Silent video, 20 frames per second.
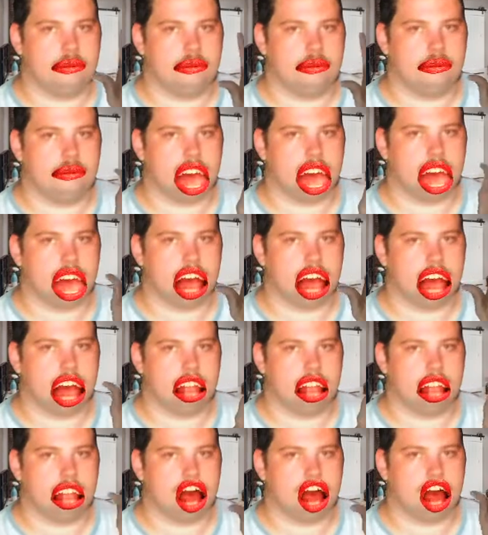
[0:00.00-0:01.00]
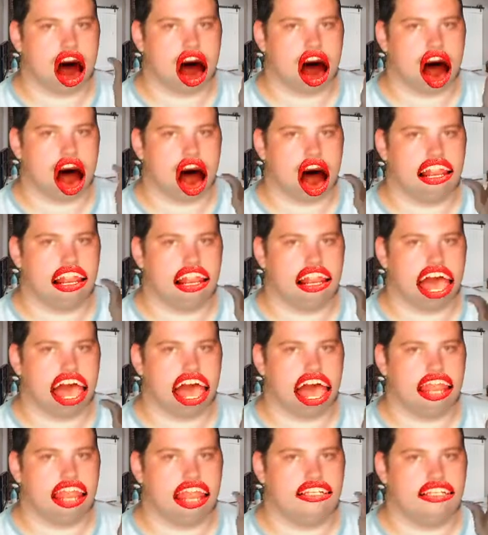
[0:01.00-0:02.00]
I'll give a
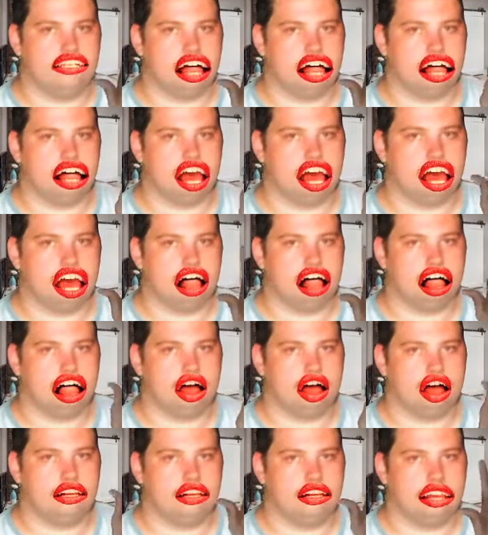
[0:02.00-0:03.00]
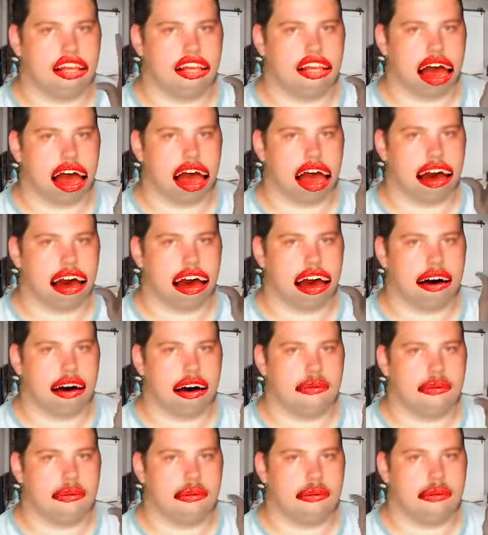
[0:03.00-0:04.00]
very TLDR version right now,
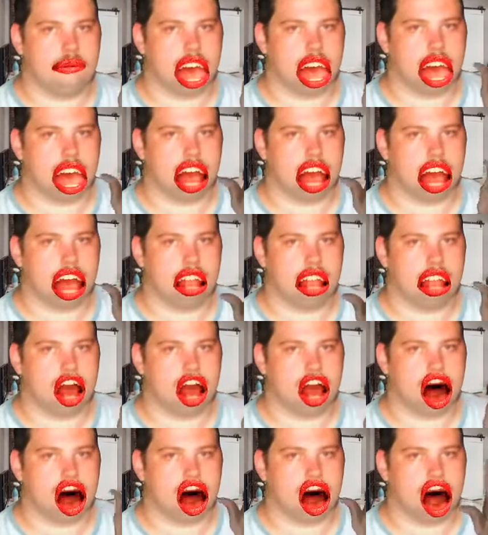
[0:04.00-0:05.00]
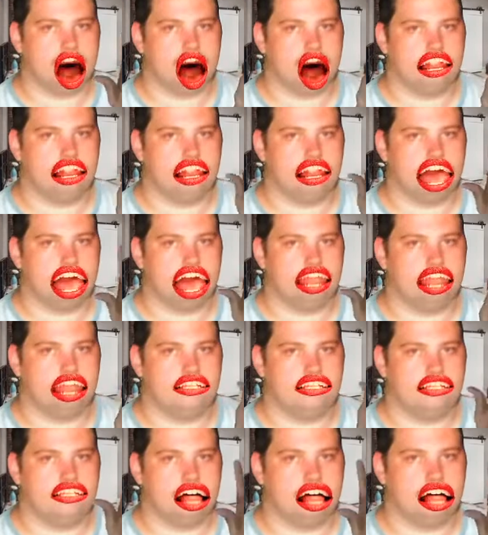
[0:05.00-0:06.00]
because I don't want to, like, I feel like if I
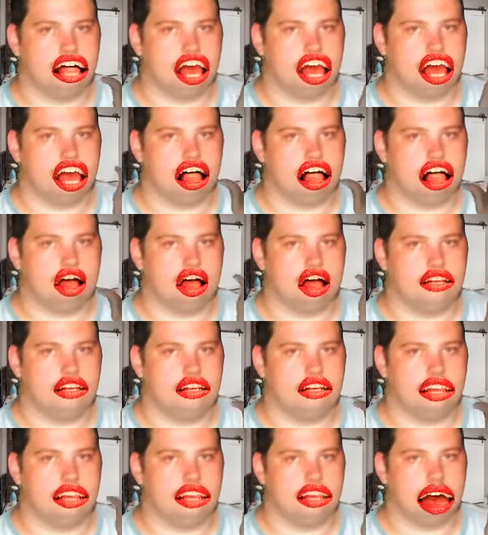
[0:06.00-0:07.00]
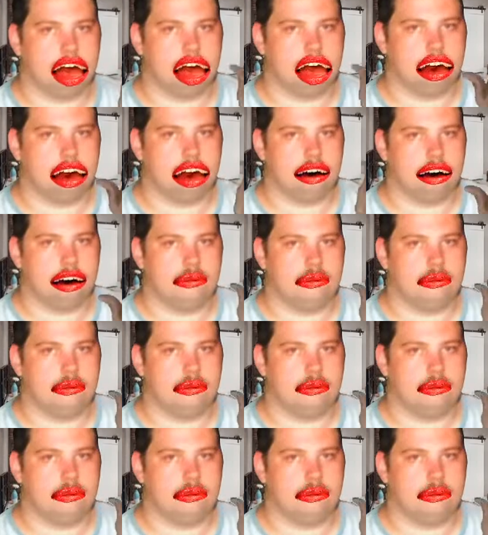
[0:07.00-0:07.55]
start talking about this, I'm gonna,